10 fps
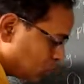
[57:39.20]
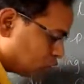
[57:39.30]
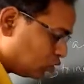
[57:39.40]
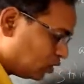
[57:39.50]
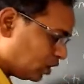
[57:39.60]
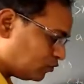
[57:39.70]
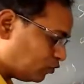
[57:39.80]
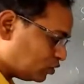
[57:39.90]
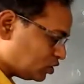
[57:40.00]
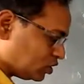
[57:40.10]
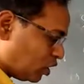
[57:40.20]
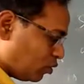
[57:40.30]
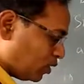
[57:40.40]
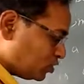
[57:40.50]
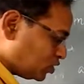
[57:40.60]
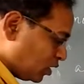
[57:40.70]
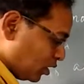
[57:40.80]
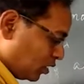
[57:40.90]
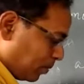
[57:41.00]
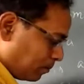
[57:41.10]
So net force is how
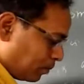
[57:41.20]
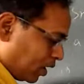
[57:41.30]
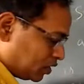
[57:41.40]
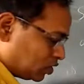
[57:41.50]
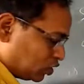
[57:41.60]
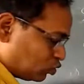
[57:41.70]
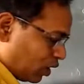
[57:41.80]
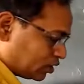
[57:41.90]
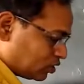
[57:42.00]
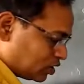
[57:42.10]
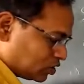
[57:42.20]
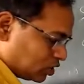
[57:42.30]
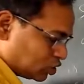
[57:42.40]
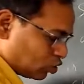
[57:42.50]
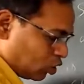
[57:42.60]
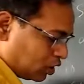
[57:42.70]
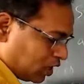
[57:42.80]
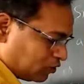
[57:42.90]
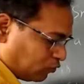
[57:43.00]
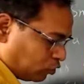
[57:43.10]
much? Mass into acceleration is called
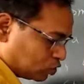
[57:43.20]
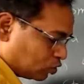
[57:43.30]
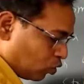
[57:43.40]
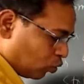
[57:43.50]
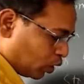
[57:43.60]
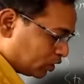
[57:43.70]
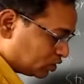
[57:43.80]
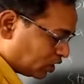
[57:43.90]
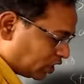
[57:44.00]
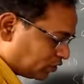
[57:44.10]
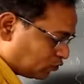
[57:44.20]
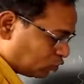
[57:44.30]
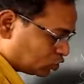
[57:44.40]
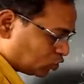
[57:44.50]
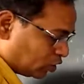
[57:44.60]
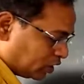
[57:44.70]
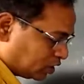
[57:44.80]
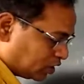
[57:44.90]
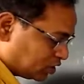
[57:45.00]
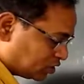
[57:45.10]
net force. What is the net force on
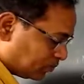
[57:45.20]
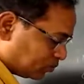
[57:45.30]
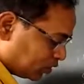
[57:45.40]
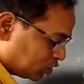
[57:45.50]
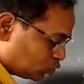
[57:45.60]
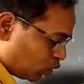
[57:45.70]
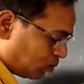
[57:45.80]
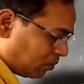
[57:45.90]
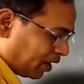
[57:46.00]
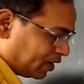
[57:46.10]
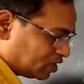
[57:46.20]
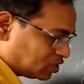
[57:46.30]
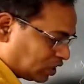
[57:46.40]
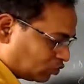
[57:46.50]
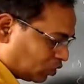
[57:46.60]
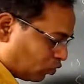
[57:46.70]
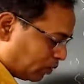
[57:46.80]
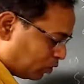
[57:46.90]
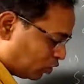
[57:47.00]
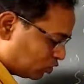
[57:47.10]
it is this one minus that one.
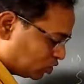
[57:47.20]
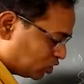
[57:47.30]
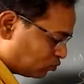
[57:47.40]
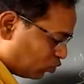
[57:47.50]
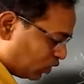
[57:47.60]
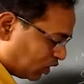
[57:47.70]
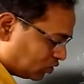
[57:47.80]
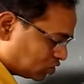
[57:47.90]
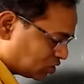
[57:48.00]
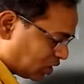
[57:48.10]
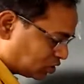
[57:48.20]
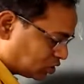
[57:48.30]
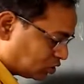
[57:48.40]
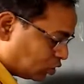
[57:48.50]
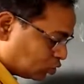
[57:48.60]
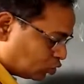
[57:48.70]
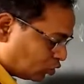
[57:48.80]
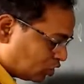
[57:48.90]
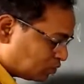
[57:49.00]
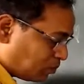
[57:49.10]
Why? Because this is moving in this direction.
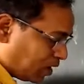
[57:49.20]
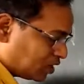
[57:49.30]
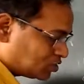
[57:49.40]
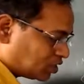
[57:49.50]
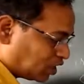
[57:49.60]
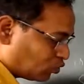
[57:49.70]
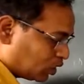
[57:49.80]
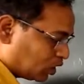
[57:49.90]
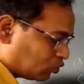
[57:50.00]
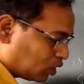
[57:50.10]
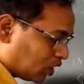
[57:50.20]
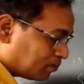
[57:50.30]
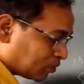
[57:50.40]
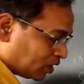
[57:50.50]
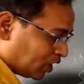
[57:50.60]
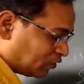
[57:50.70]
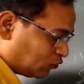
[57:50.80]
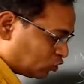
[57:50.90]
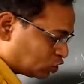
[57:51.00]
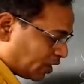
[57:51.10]
So this minus that will give the net
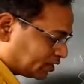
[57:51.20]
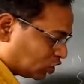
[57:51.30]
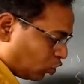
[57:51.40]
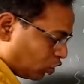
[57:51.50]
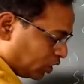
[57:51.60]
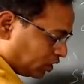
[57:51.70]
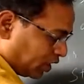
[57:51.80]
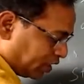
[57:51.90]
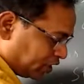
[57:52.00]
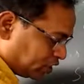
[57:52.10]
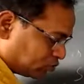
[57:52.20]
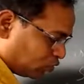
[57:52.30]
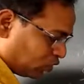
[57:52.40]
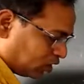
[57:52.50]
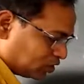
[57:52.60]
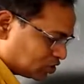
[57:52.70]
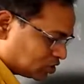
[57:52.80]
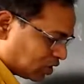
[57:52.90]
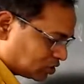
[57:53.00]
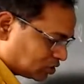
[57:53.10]
force acting on it and it is moving in this
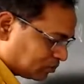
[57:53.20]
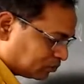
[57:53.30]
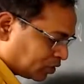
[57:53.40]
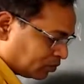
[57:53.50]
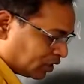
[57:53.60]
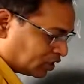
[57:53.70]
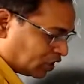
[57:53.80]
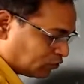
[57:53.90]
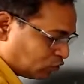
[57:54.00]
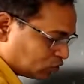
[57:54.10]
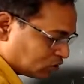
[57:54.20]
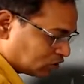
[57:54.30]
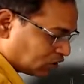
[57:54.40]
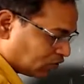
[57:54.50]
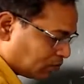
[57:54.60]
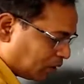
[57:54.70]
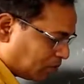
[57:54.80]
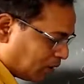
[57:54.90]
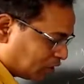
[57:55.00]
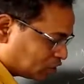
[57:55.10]
direction. That net force is given by
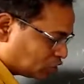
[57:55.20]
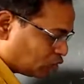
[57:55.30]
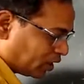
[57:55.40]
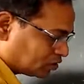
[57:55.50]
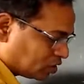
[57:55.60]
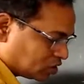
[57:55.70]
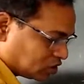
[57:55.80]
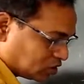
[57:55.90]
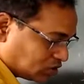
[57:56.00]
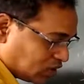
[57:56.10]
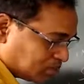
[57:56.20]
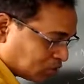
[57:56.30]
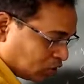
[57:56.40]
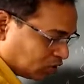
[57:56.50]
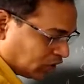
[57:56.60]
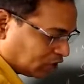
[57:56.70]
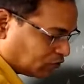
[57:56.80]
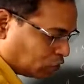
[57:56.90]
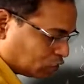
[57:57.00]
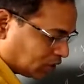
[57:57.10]
mass into acceleration is the
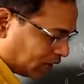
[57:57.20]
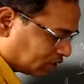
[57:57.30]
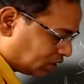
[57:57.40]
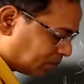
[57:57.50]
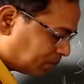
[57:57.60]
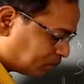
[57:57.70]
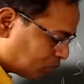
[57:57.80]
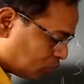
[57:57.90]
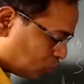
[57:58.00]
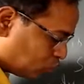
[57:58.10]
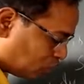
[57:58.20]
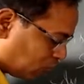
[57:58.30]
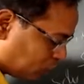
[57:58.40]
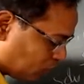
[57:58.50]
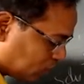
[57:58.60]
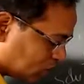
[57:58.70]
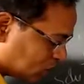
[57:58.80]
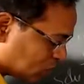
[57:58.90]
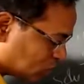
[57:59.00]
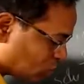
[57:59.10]
net force acting. So therefore
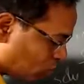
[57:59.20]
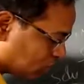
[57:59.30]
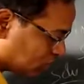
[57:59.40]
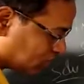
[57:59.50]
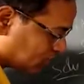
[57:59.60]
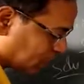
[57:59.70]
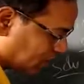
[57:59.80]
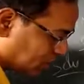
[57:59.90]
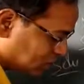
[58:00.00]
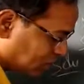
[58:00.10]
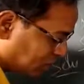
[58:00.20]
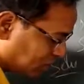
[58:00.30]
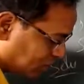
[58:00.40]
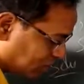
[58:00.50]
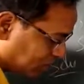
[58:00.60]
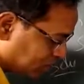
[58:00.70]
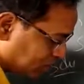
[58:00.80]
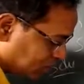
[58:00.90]
this is called 600 is given here.